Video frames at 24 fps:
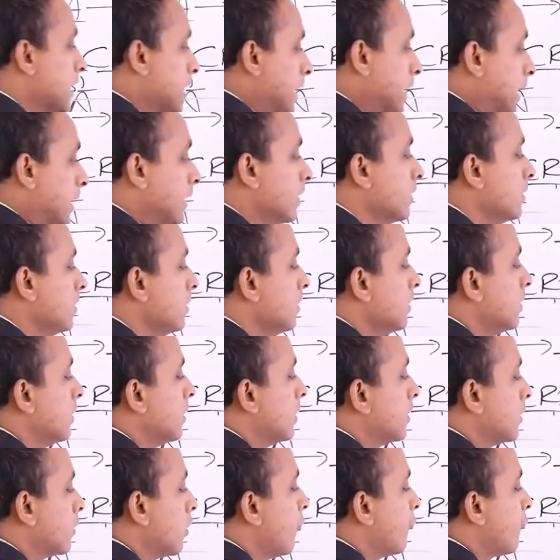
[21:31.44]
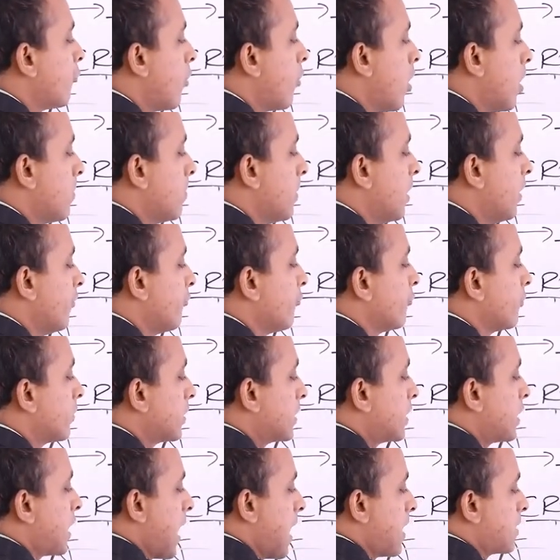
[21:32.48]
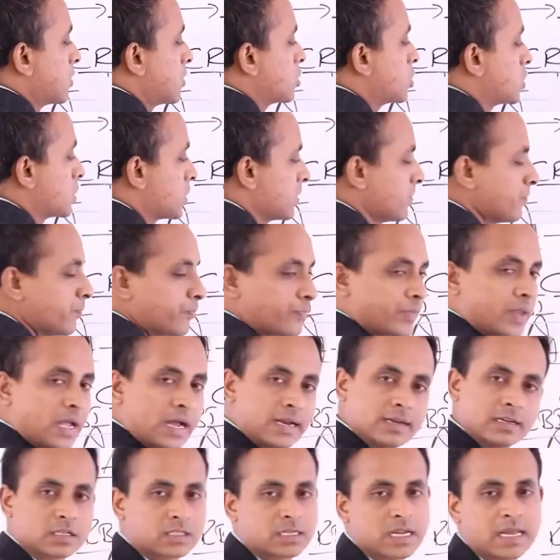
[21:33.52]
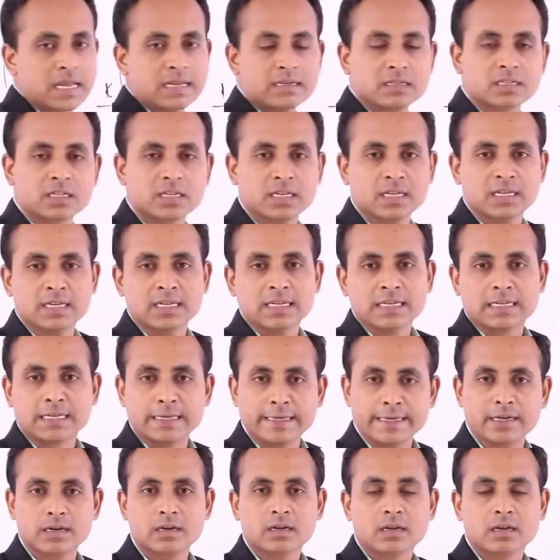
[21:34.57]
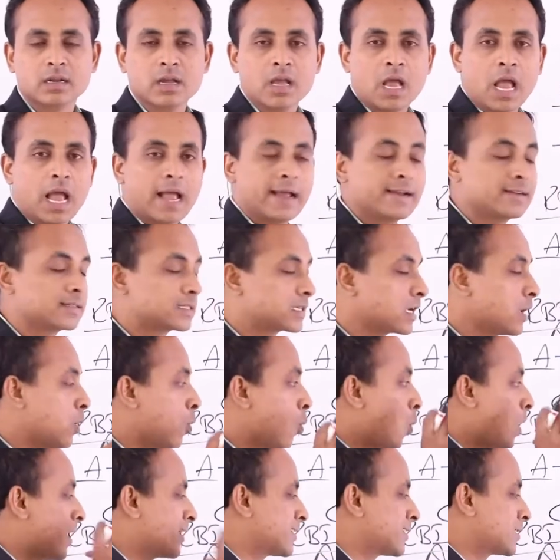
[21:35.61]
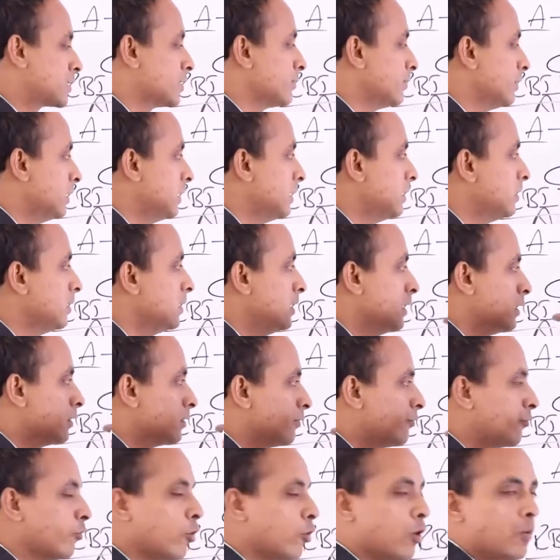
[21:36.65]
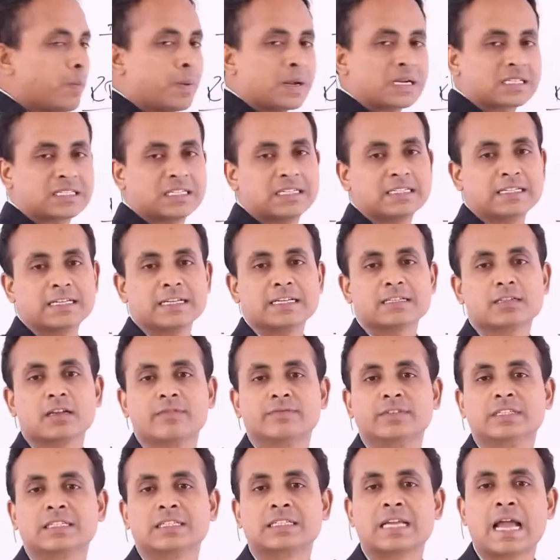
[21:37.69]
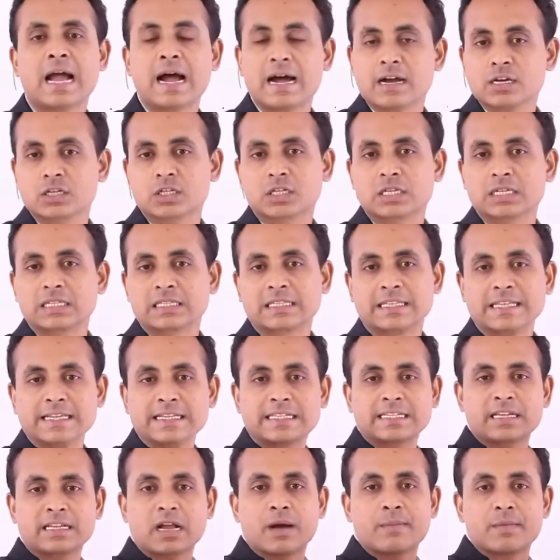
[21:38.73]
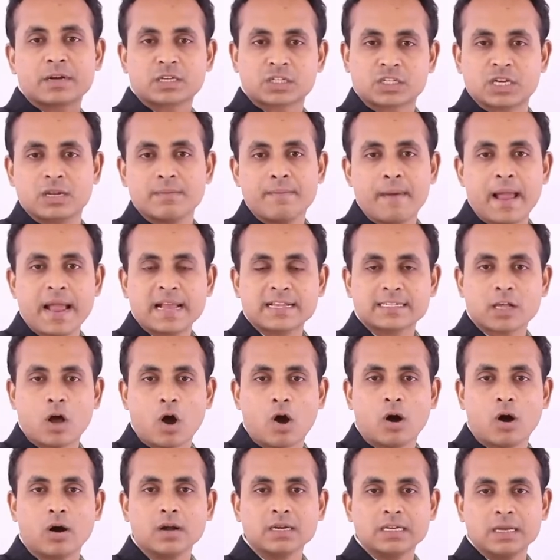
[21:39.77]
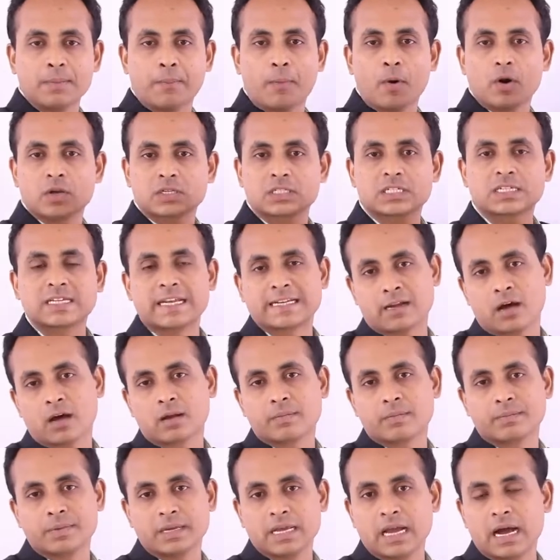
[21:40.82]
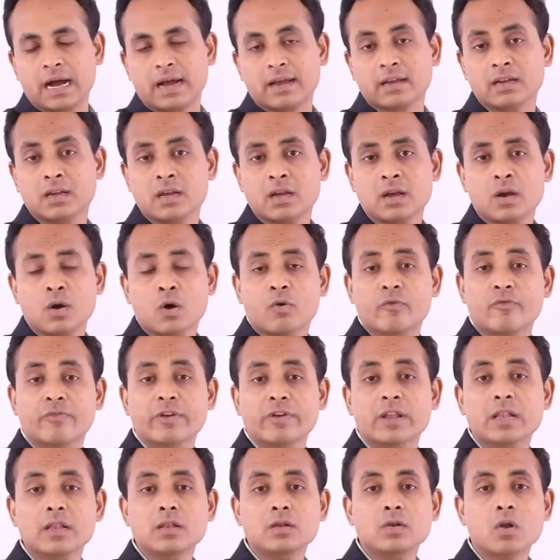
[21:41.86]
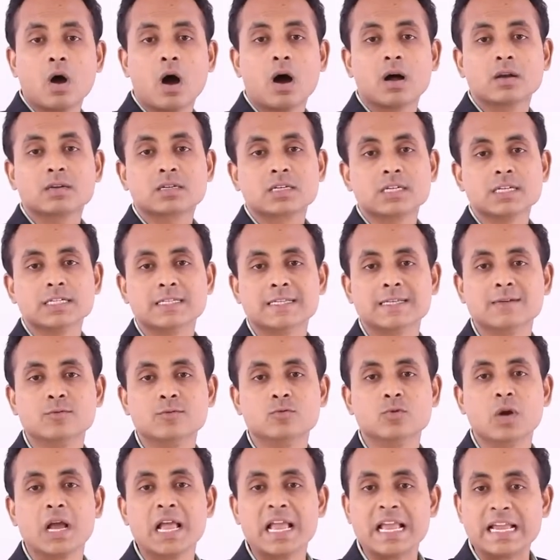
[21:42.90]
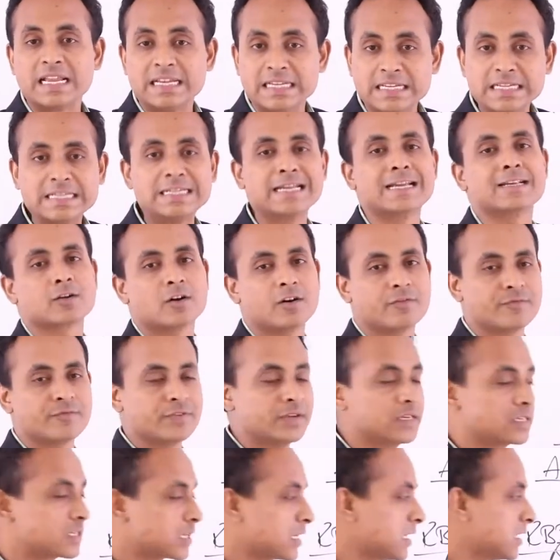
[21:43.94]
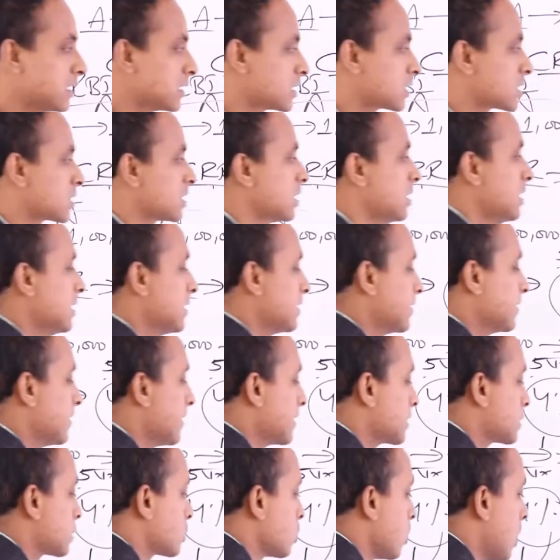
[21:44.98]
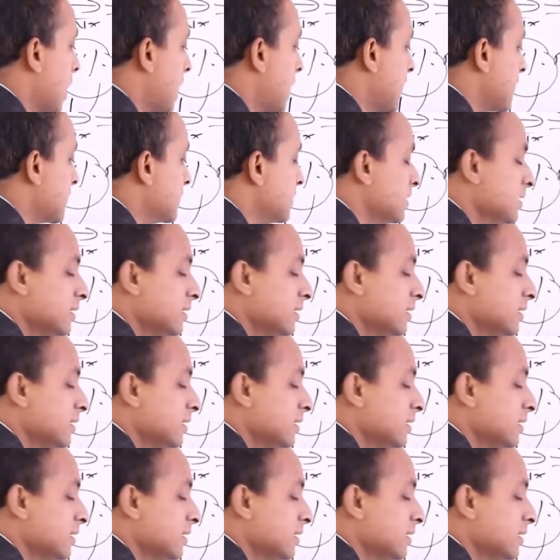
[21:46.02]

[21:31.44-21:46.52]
in the form of cash. Understand? Clear? And whatever the 4% of the cash these commercial banks are depositing at RBI will not receive any rate of interest. That's why